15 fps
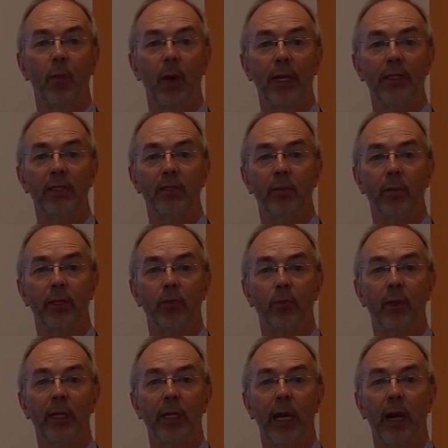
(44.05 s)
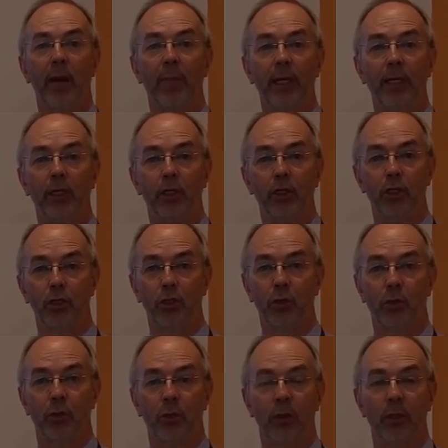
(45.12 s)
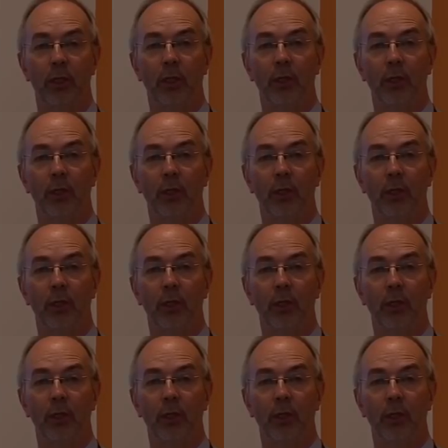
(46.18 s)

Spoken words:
ways in which we are making sure